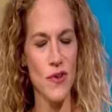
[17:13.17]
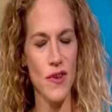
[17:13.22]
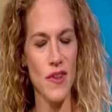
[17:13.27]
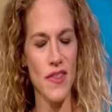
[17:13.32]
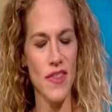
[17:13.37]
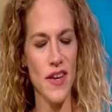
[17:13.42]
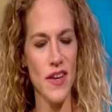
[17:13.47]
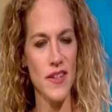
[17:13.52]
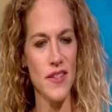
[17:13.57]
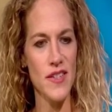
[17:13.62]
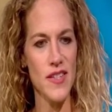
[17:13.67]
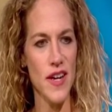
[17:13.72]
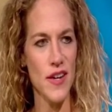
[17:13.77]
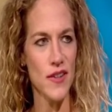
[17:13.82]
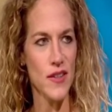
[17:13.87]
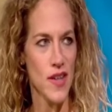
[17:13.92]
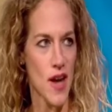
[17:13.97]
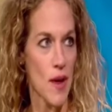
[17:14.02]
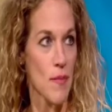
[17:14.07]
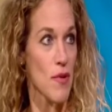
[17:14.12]
that they stay
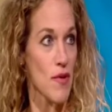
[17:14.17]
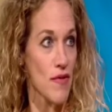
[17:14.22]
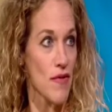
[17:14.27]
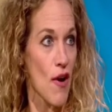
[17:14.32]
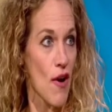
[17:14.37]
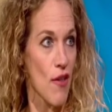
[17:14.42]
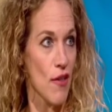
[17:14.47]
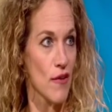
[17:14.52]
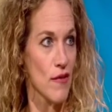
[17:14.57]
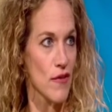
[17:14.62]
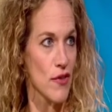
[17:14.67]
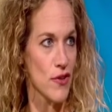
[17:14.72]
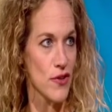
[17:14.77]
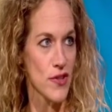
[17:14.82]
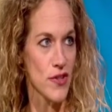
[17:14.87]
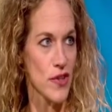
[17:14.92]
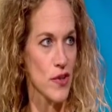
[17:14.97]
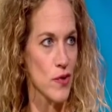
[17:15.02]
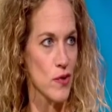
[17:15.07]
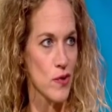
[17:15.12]
on top of all of their
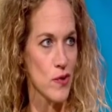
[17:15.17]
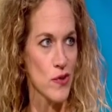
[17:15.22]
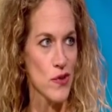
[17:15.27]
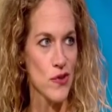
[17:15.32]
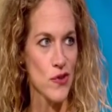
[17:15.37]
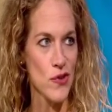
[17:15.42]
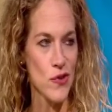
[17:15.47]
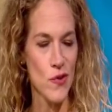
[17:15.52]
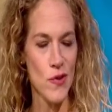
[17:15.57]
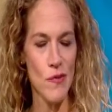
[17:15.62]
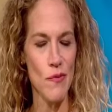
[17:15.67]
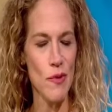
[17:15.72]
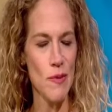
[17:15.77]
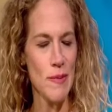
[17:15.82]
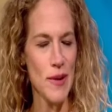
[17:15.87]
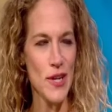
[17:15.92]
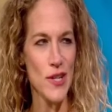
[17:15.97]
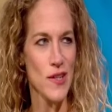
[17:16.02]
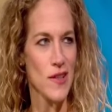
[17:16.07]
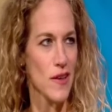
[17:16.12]
skills. There's new
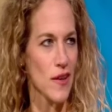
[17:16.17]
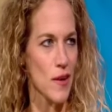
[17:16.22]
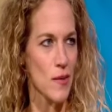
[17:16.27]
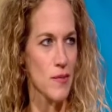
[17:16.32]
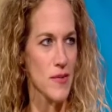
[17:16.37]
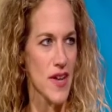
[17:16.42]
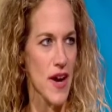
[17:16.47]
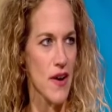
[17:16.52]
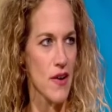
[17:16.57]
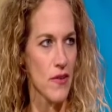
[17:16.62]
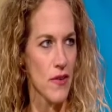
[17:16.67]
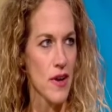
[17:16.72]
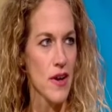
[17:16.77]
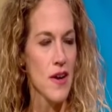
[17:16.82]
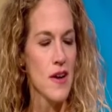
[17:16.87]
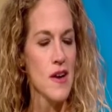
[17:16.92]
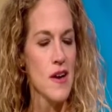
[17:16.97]
information that comes out.